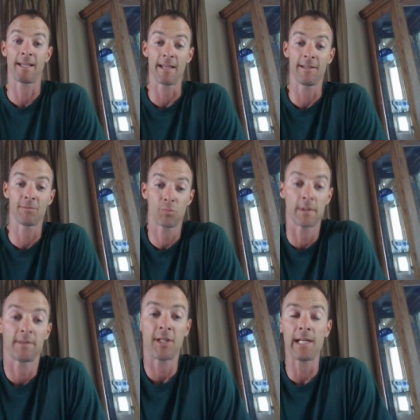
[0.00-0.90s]
Again, it,
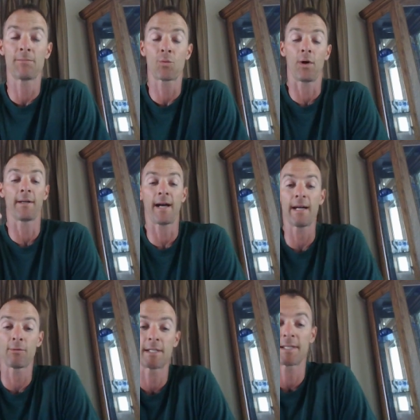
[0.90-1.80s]
it, James 1
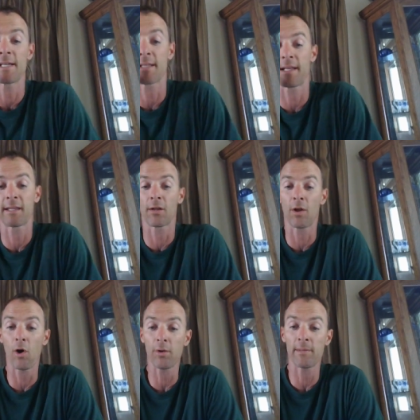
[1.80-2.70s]
9, where he says, Let the
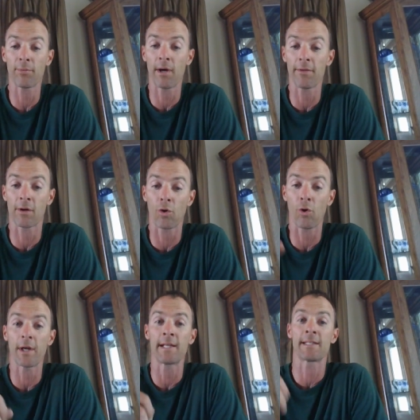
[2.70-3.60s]
lowly brother
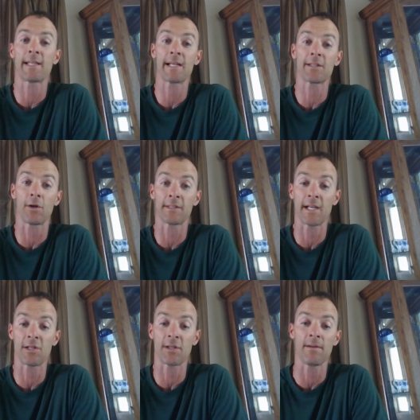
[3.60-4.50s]
glory in his
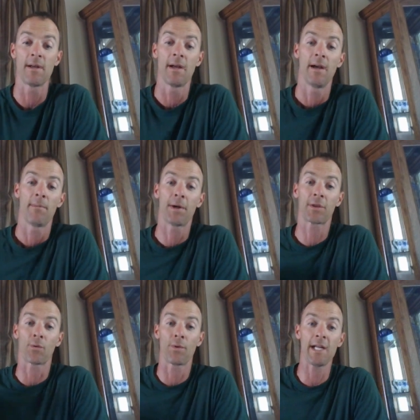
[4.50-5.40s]
exaltation, but
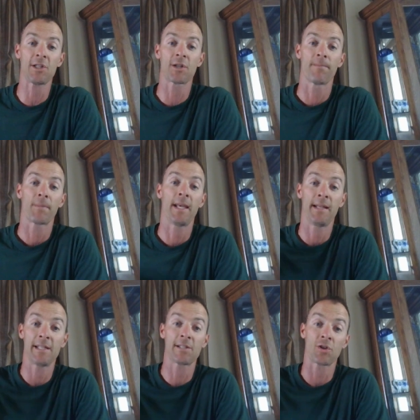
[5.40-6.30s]
the rich in
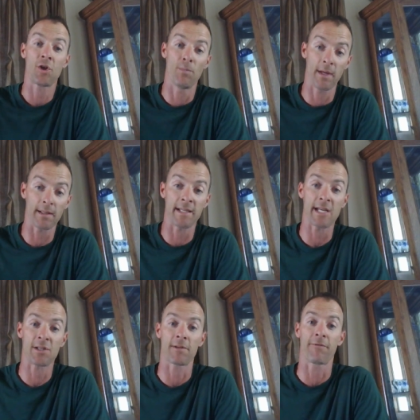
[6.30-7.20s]
his
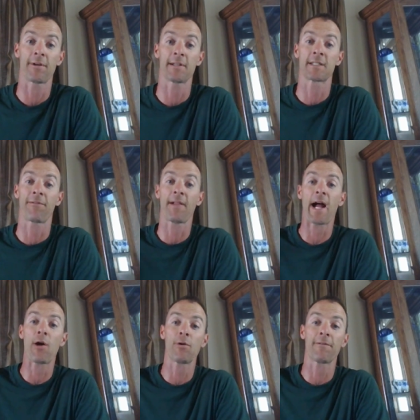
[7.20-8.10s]
humiliation. For as a
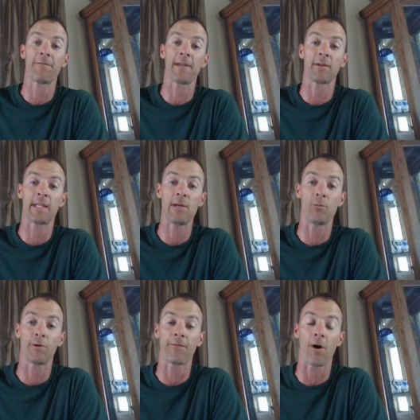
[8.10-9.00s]
flower of the field, he
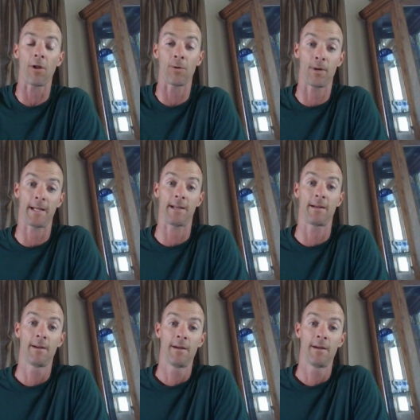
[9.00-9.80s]
will fall away.